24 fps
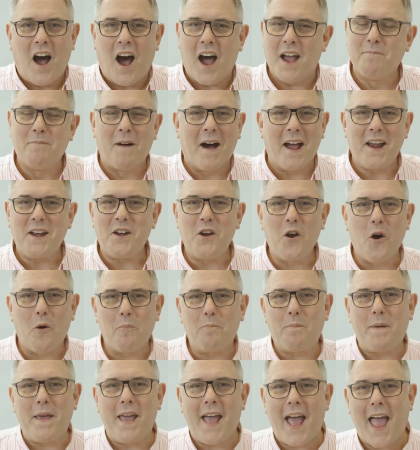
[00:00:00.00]
I might
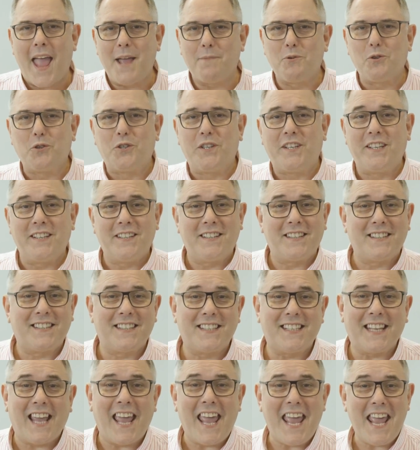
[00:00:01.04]
not be able to
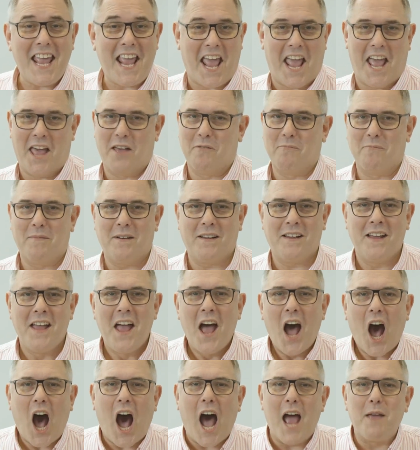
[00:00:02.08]
see him.
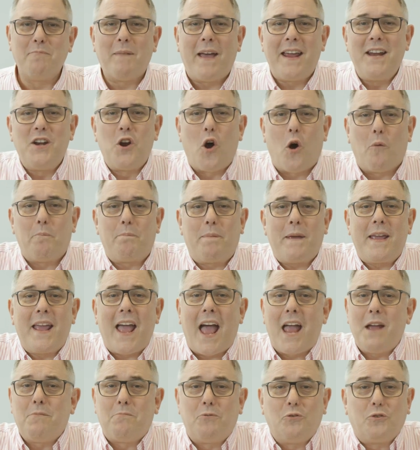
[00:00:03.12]
I may not be
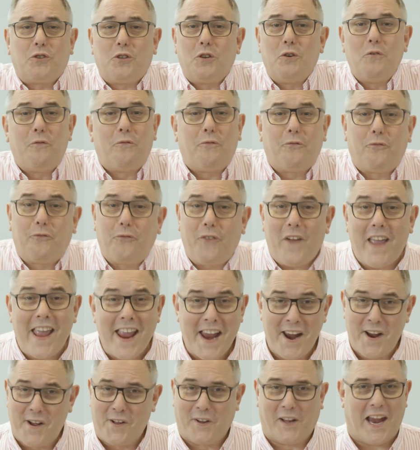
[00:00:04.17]
able to
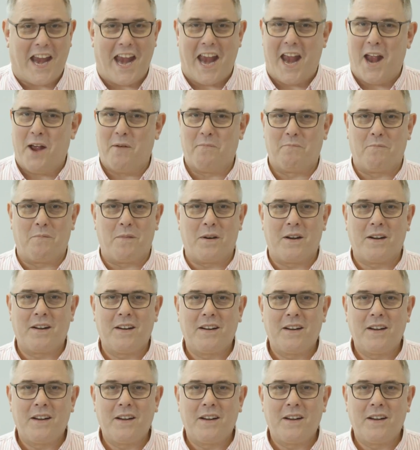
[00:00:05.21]
feel him.